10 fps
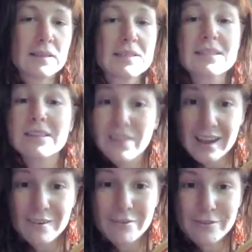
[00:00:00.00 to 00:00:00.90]
is
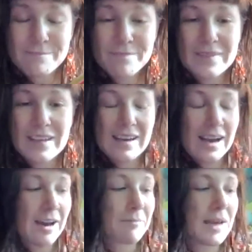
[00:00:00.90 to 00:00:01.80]
life.
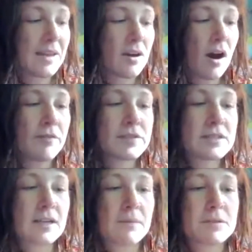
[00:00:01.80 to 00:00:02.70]
Um, and
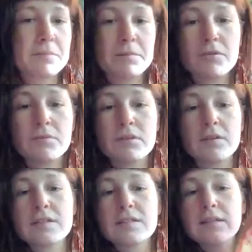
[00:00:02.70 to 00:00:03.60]
oftentimes people
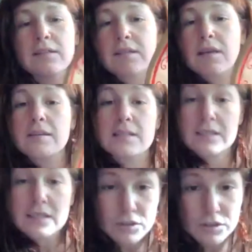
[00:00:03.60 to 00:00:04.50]
will see this as an
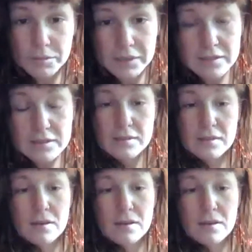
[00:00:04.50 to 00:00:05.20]
instrument,